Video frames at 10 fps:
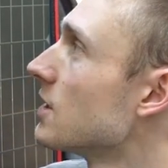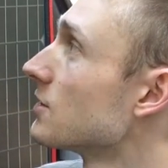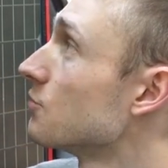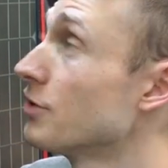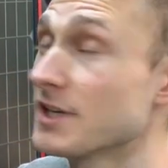
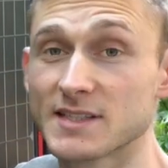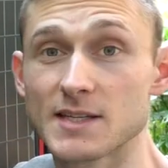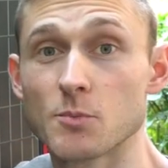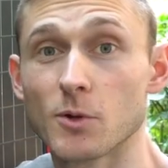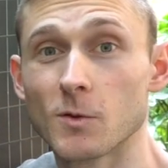It's pretty
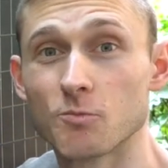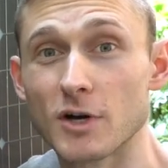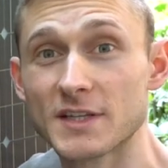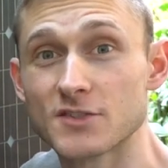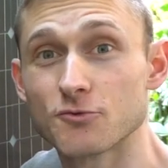simple,
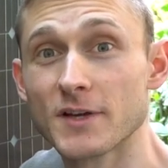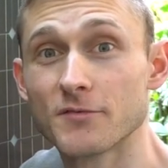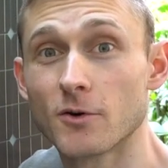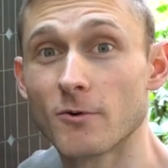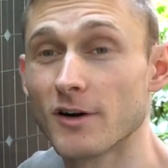pretty
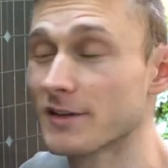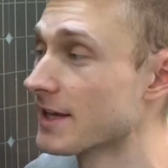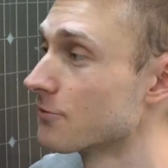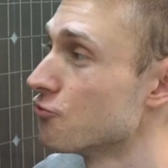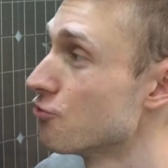straightforward
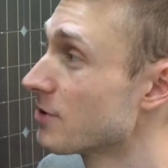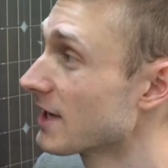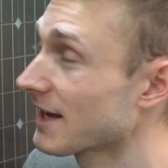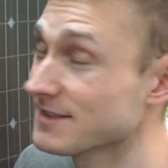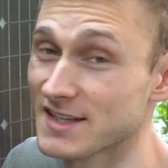and
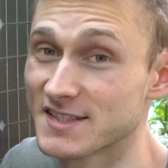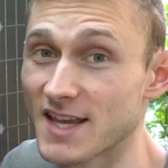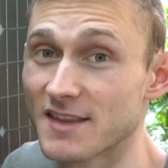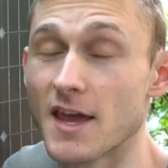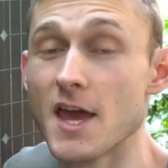as I
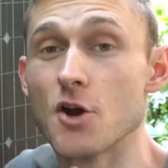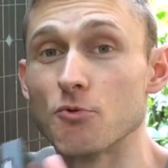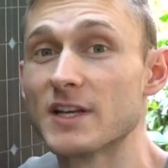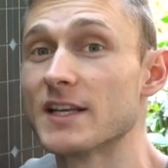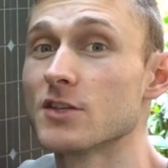said,
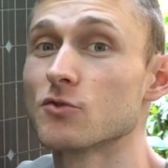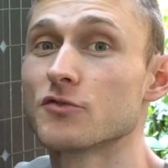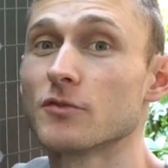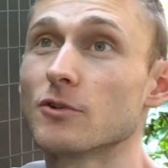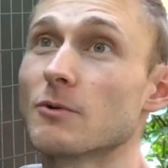really
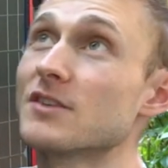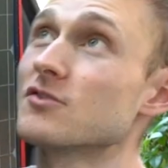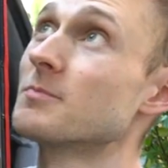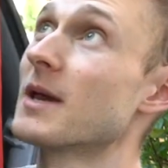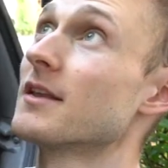useful when
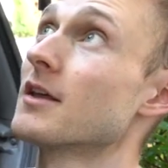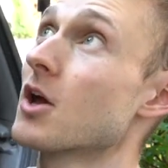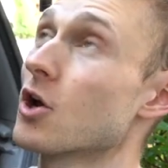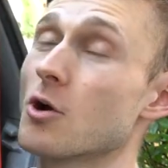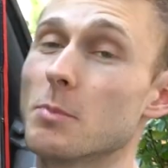you spend
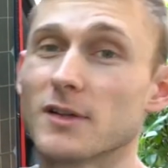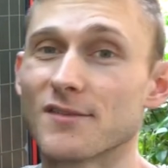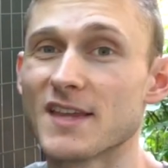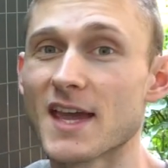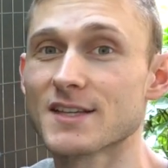a couple
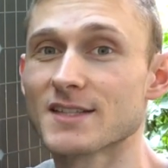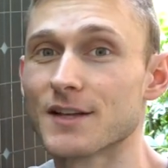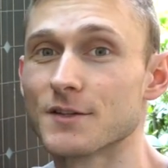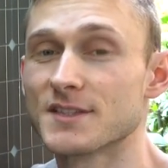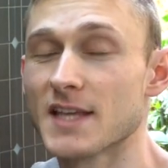of days
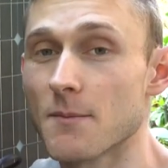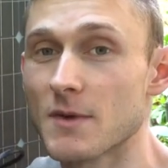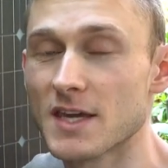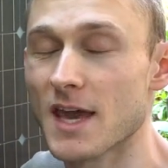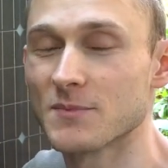at the same
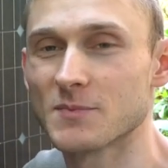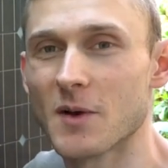camp